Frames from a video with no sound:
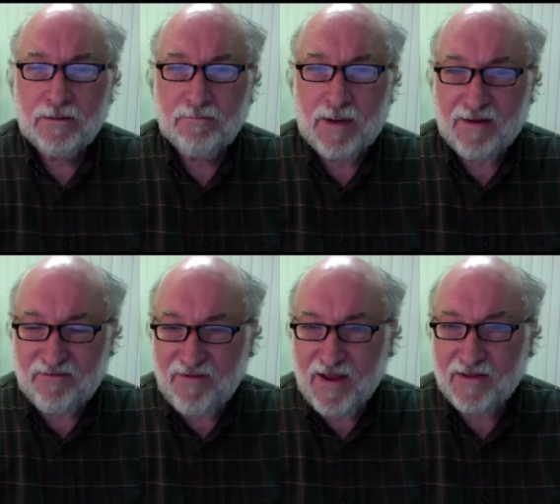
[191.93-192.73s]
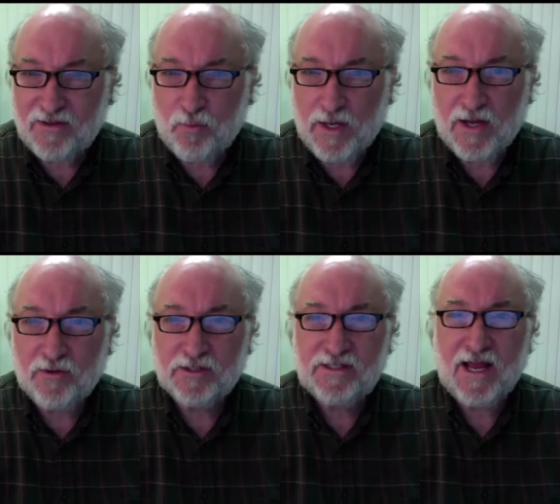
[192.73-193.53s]
by faith, we
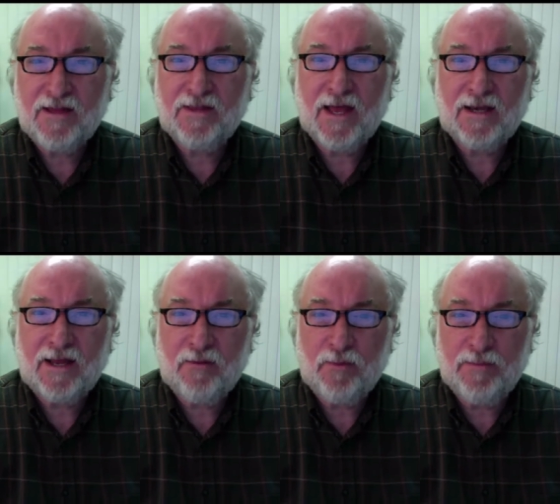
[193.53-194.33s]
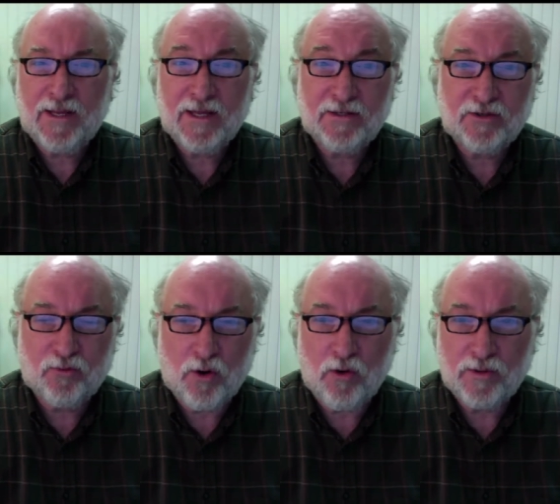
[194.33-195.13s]
understand that and we begin to
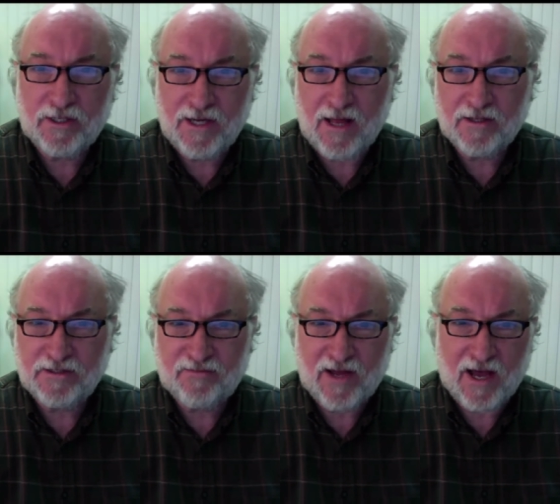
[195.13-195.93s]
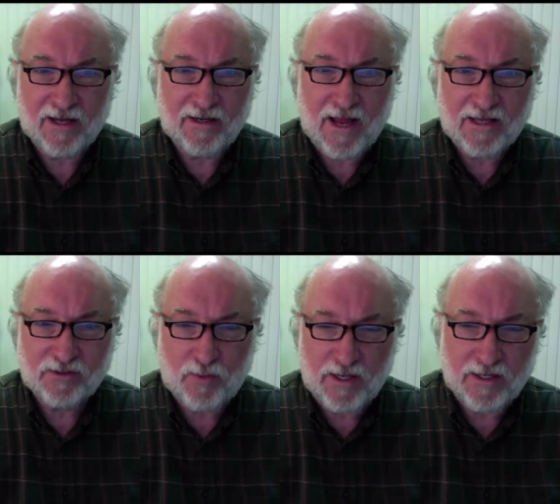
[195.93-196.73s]
grow in the knowledge of God as
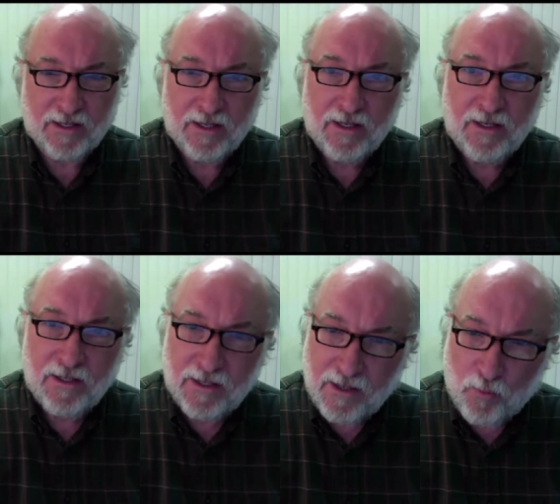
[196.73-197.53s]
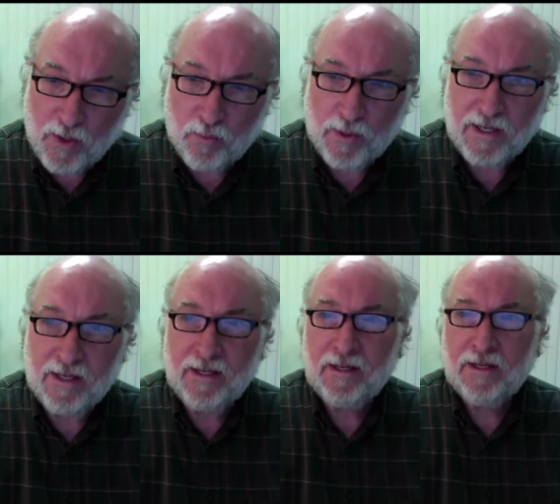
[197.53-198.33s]
we, when
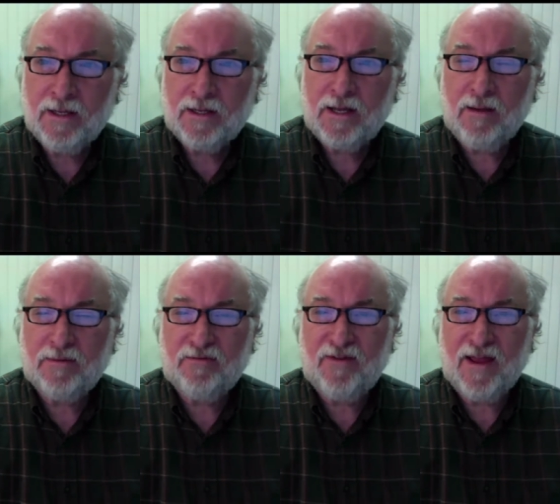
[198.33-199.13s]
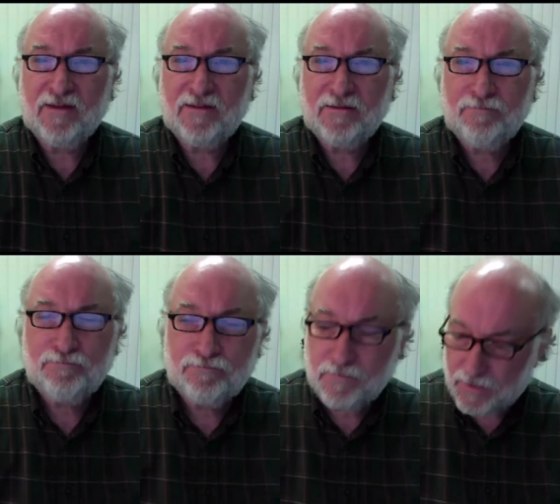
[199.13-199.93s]
we come to faith.
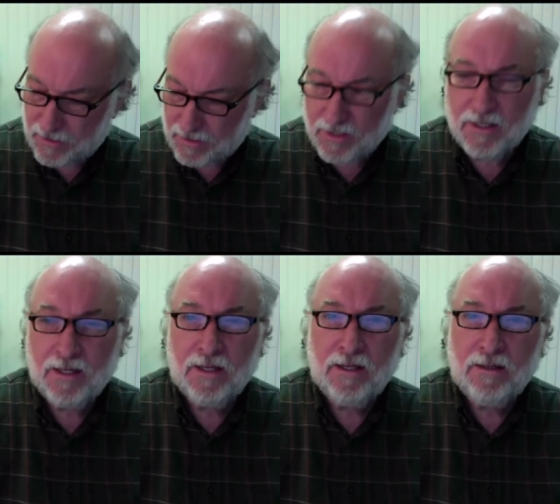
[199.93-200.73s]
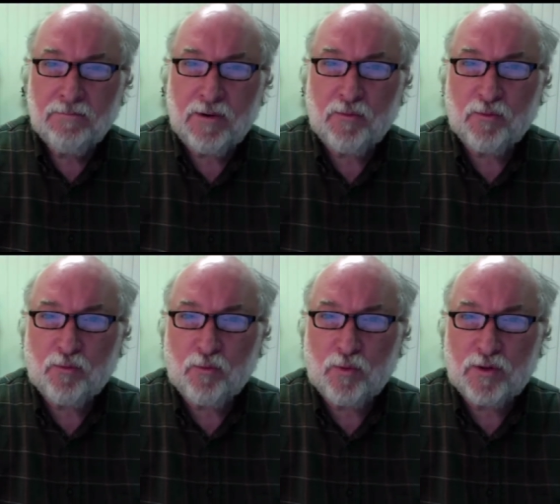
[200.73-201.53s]
But
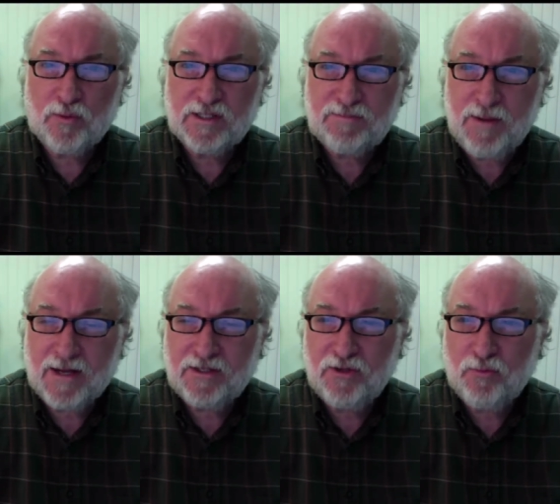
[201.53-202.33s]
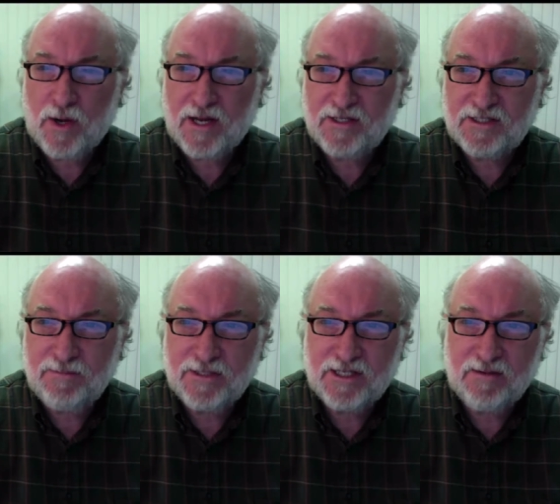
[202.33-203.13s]
with respect to what I just
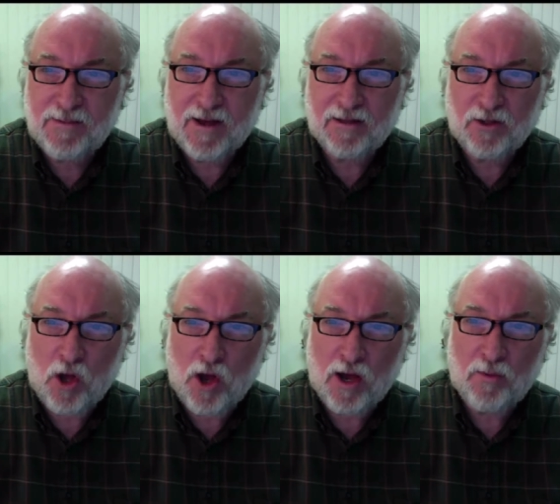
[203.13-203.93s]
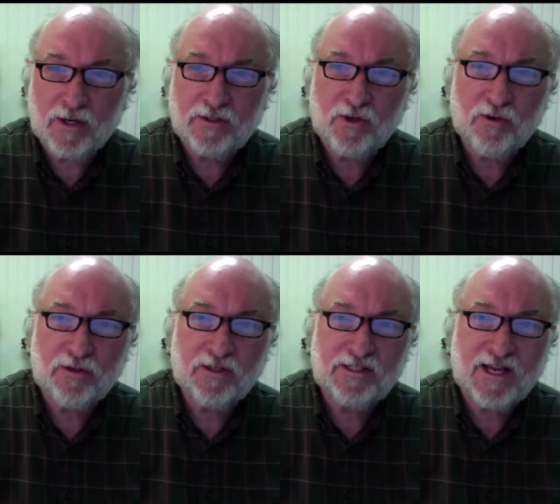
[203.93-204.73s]
mentioned about law, I want to turn
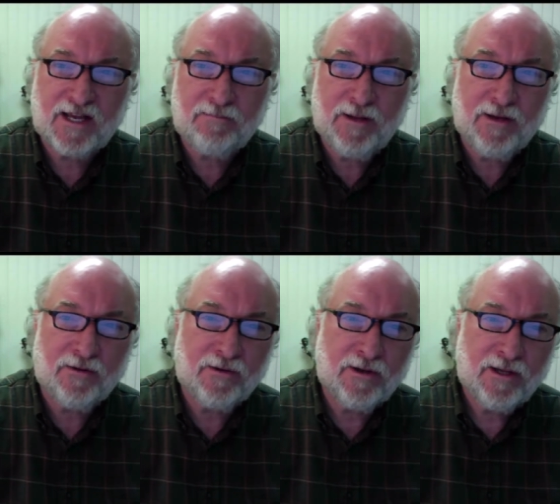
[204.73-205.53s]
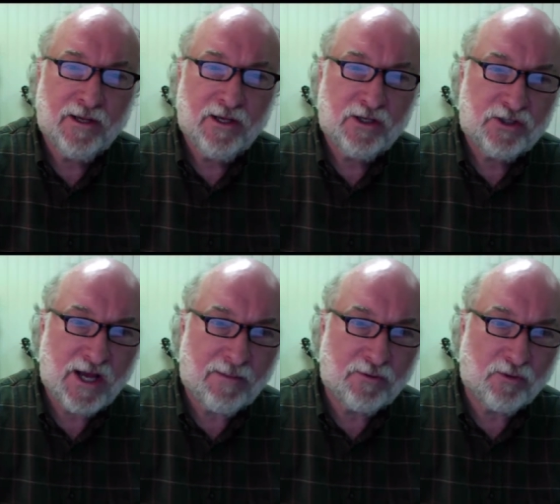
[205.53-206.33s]
to 2 Peter
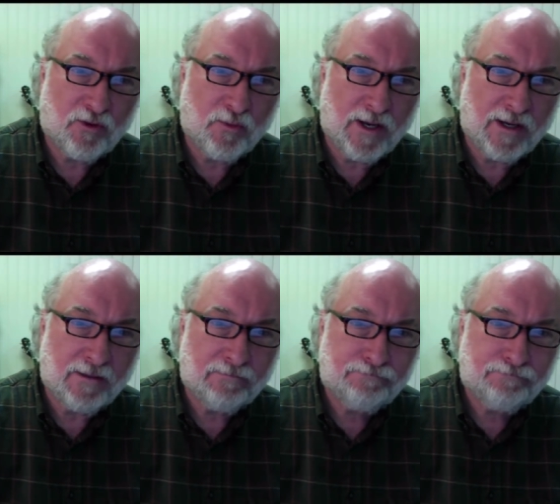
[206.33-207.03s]
chapter 3.